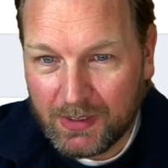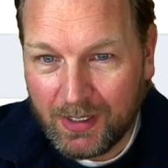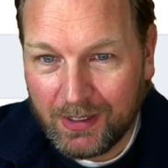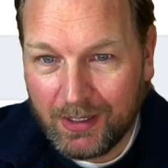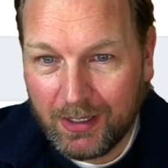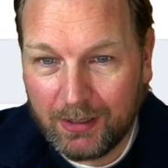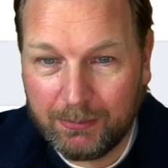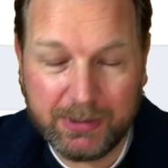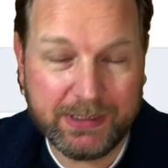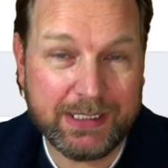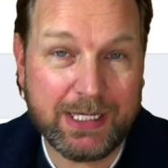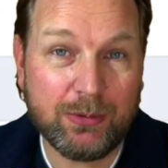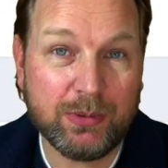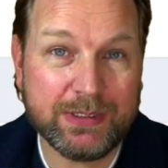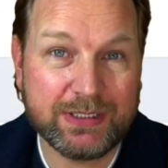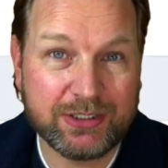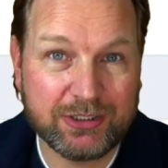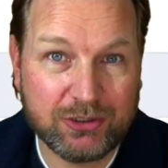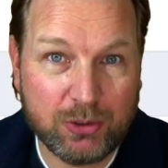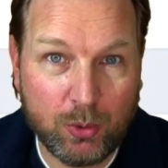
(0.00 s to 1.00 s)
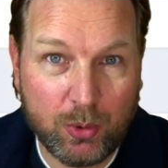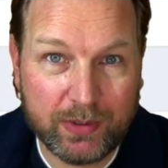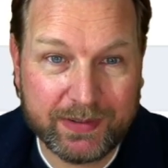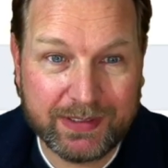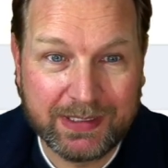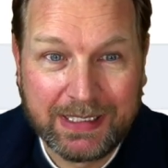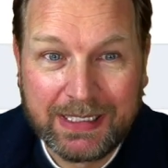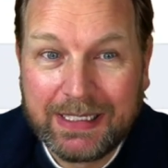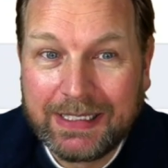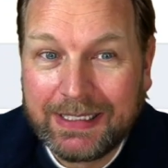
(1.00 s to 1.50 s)
But now it's stored
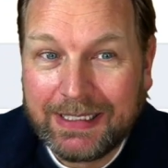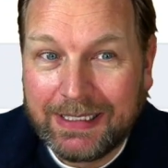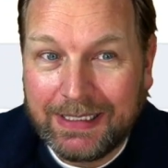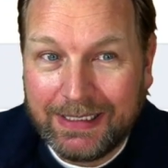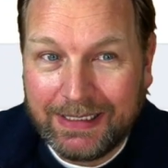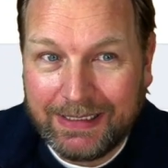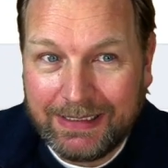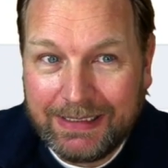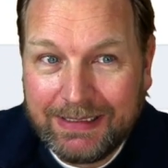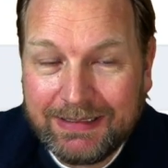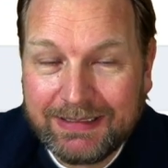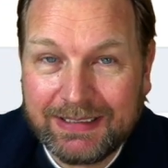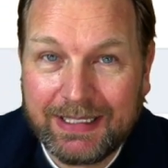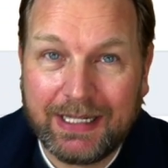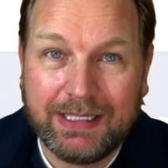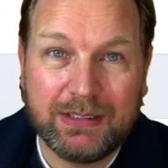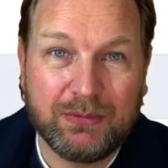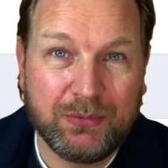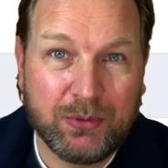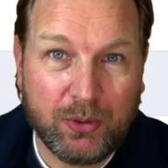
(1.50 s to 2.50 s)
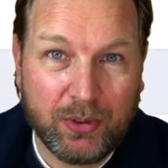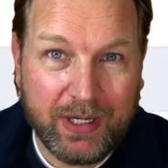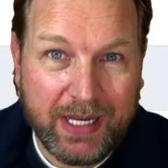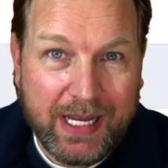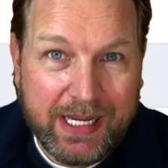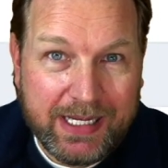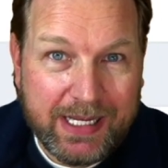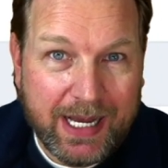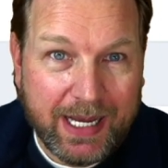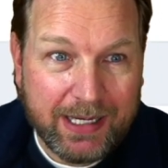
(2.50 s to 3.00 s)
inside of your
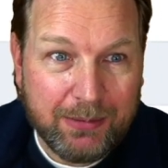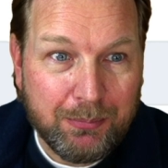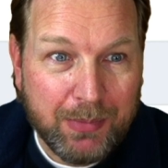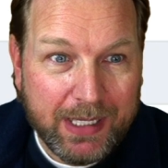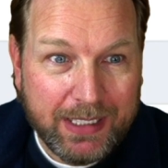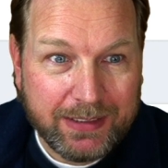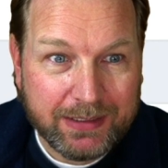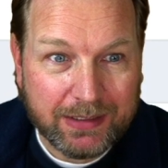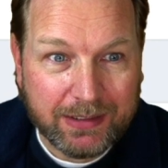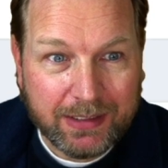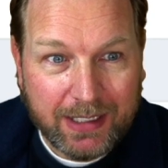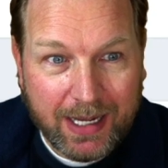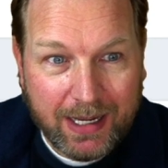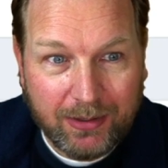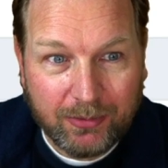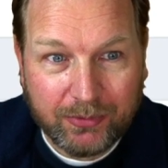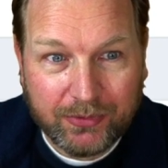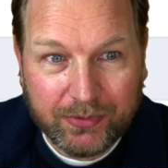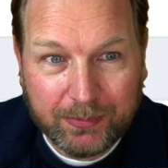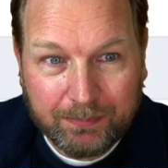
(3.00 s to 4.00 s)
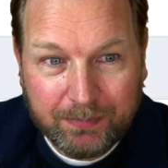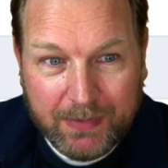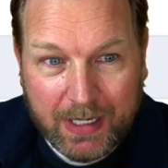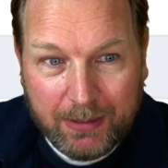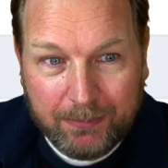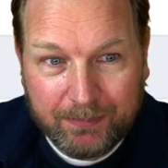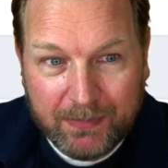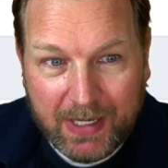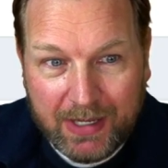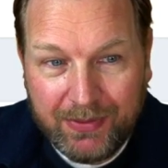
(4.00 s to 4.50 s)
AiMate account.
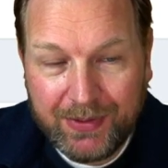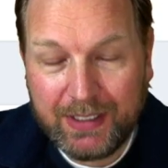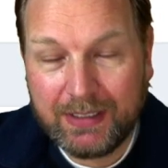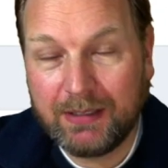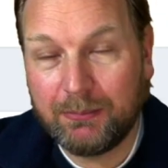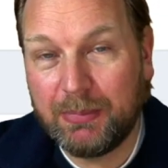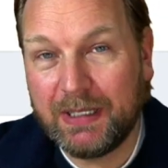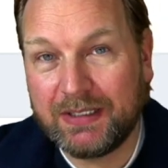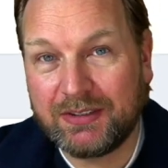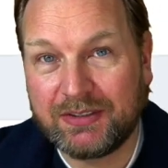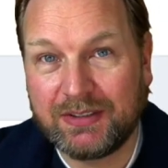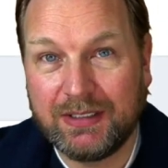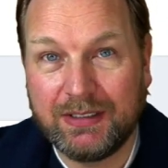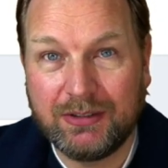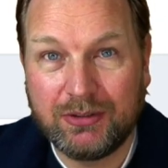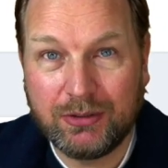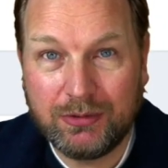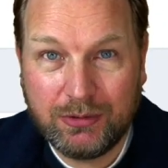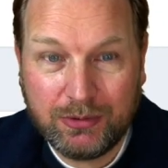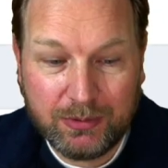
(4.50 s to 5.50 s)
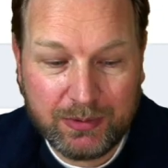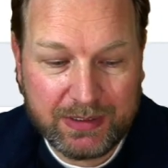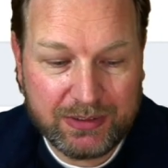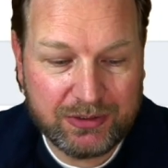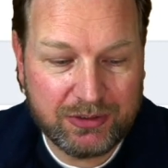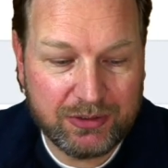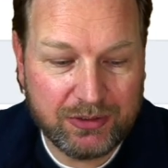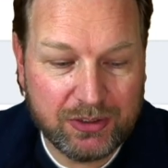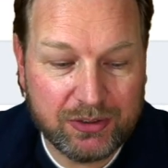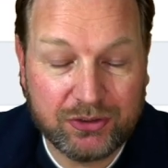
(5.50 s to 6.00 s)
Now, I think the best thing to do is
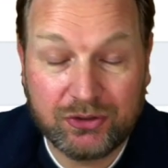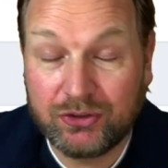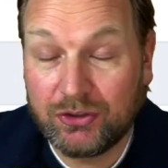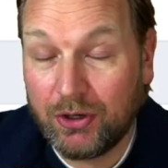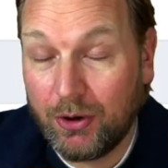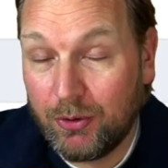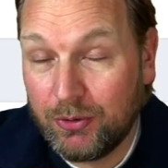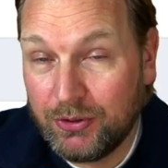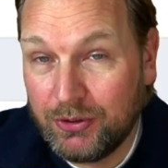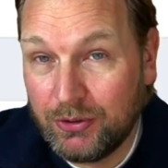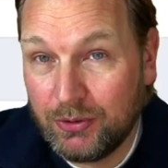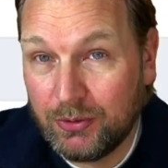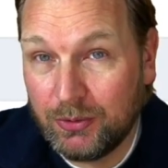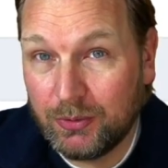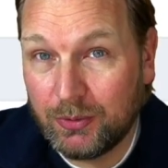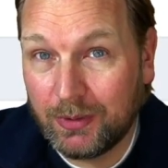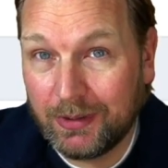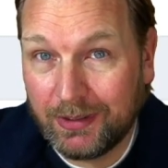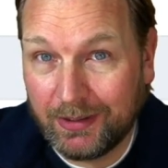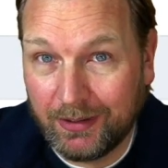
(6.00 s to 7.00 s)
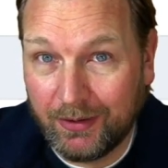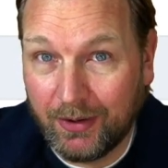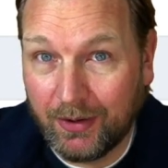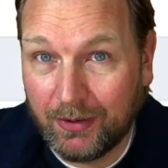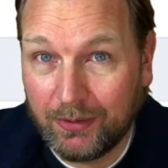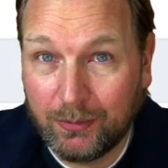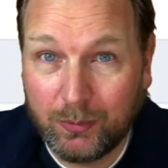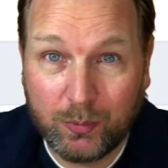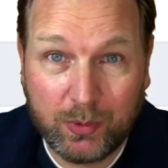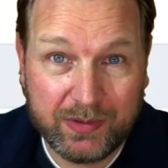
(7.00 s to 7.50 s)
to just show you
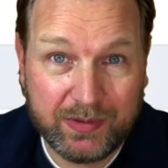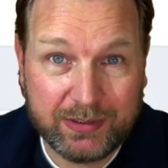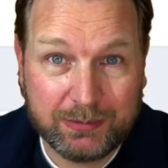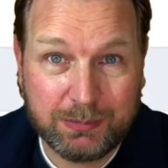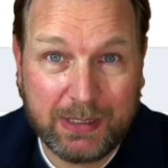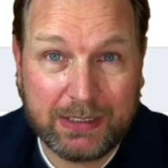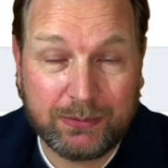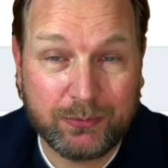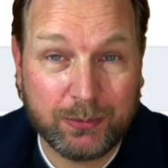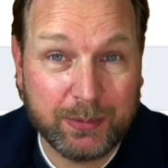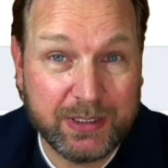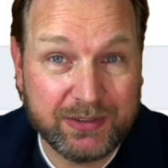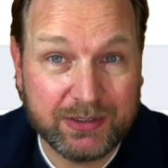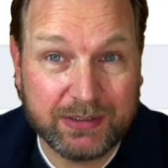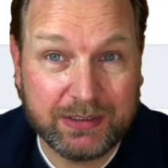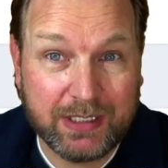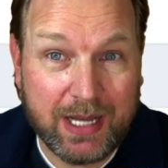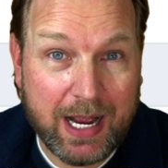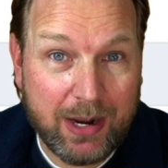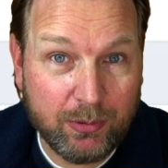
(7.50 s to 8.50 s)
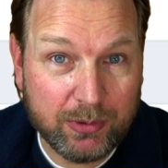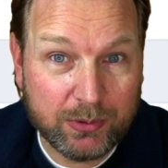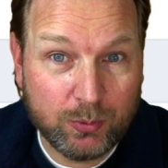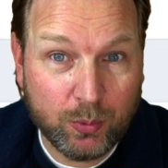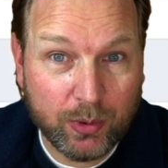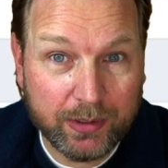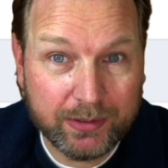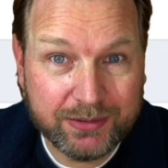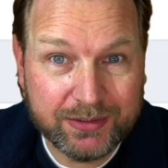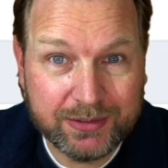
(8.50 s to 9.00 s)
what this platform is and how it
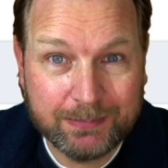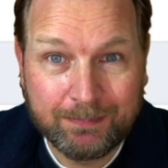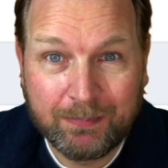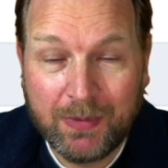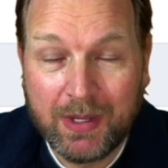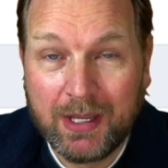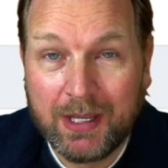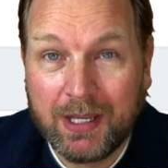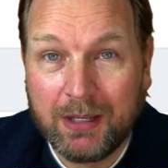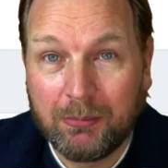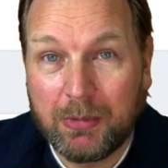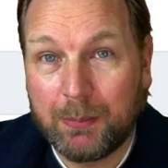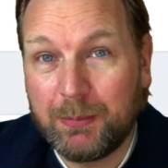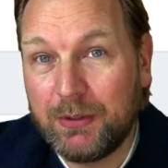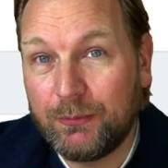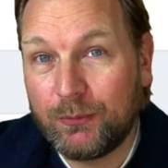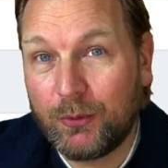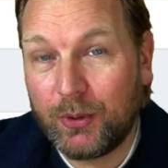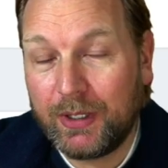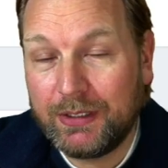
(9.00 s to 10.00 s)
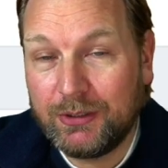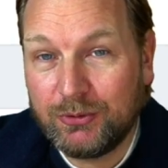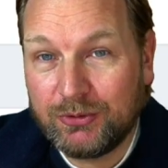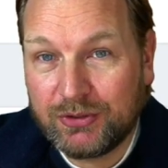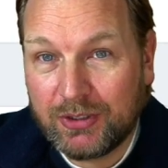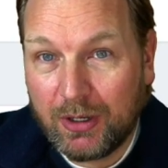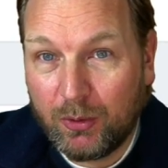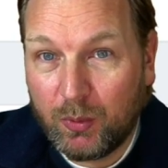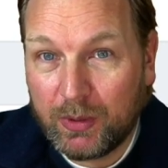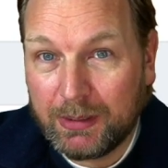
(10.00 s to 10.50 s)
works. But before I do
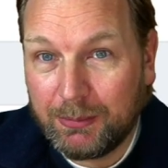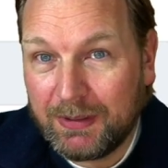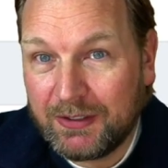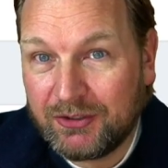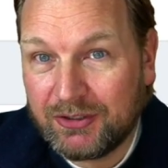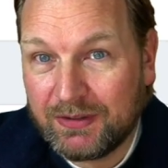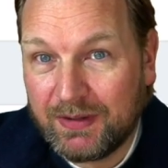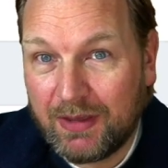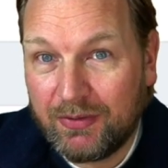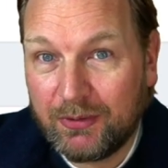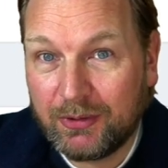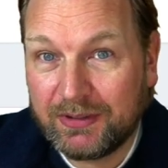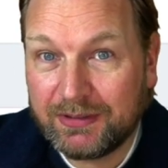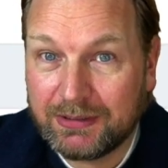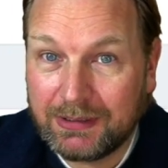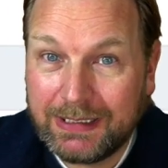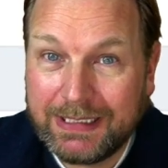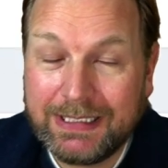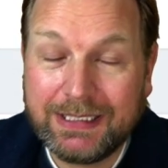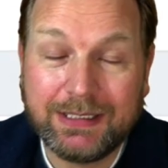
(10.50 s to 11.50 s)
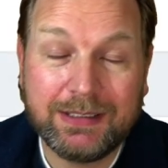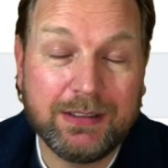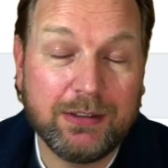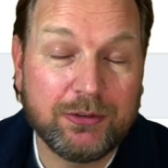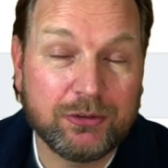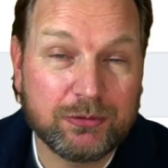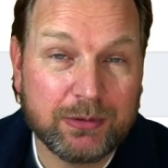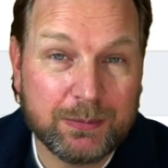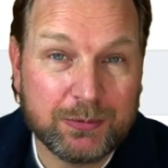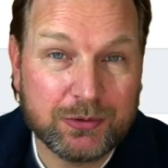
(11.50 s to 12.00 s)
so, I want to mention that there is a link in the
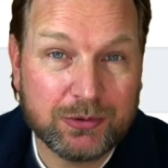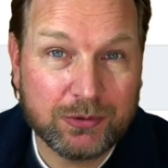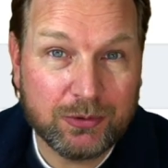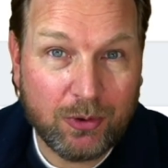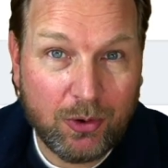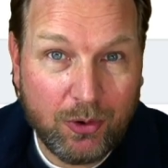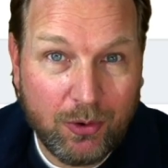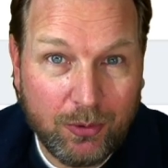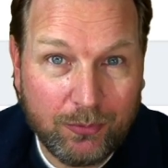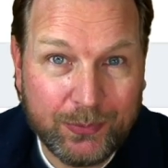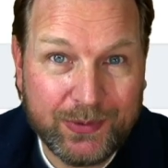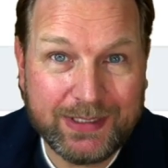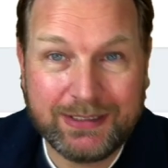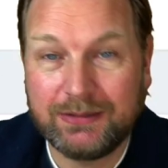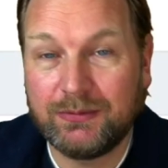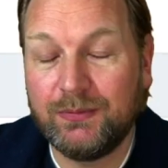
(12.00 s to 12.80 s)
description of this